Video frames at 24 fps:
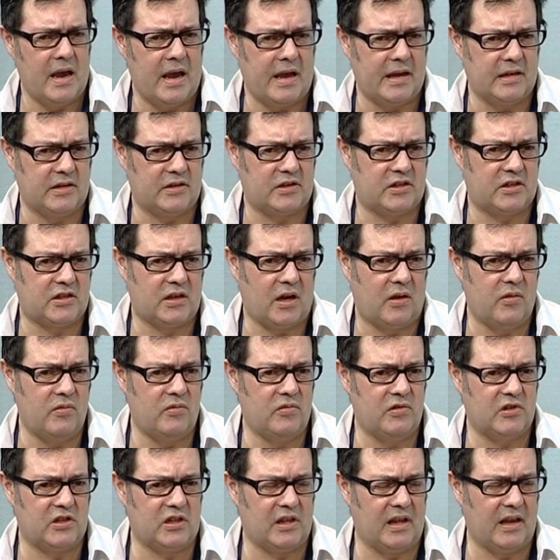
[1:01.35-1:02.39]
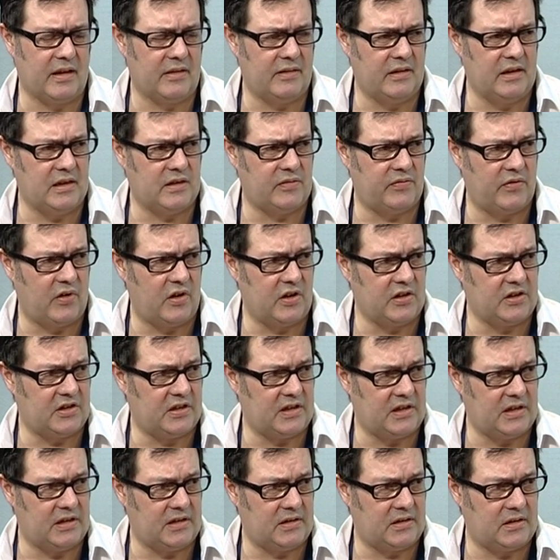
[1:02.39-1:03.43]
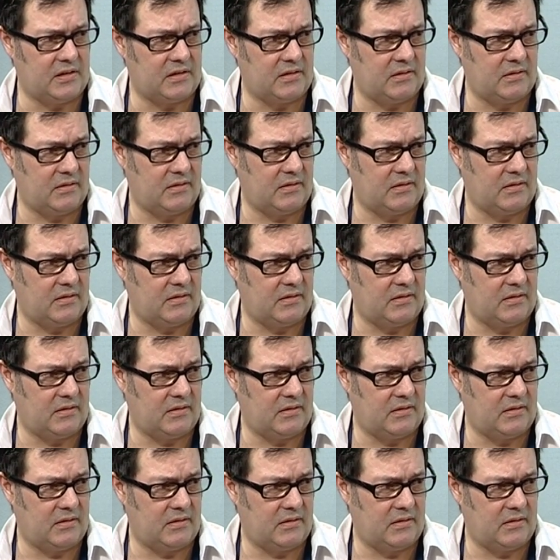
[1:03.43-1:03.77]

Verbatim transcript: It sounds like these voices